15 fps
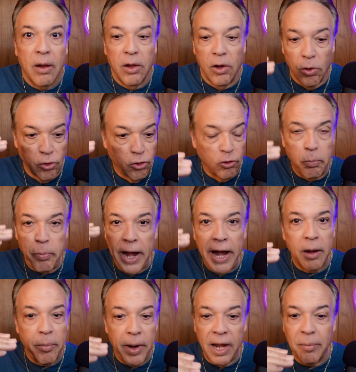you know, just
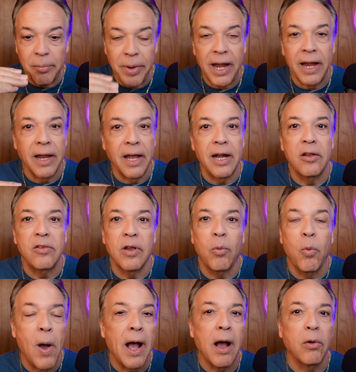bang, bang, bang. And I said,
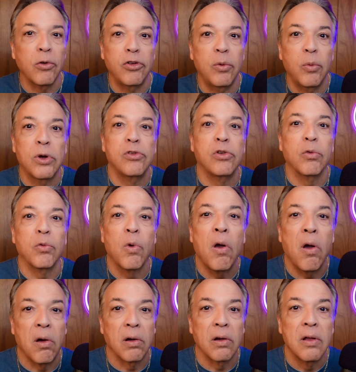wow, she wasn't
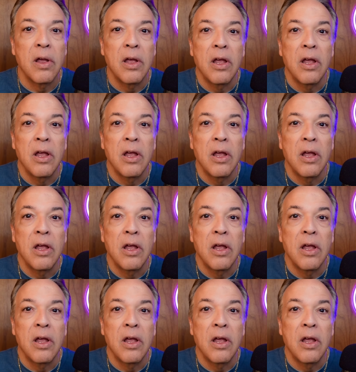wrong.